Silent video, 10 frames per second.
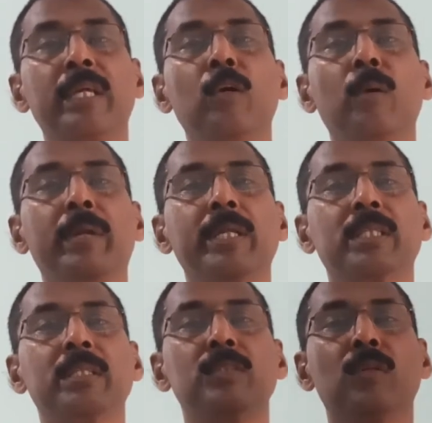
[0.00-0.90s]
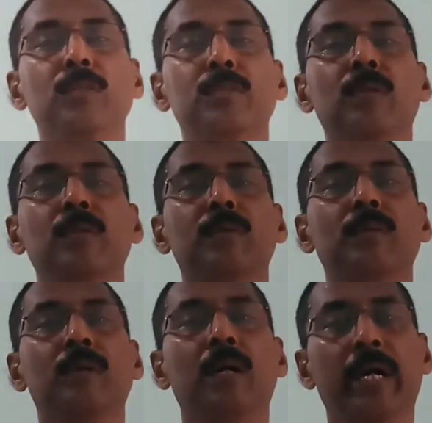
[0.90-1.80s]
recombination is also
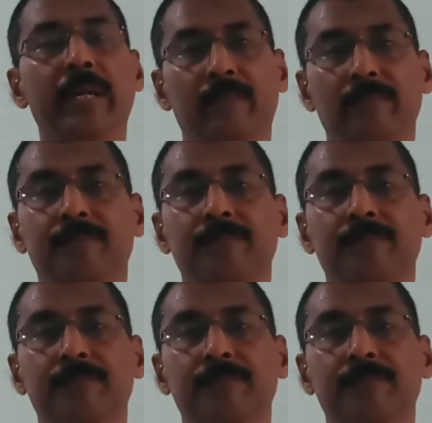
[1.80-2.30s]
high.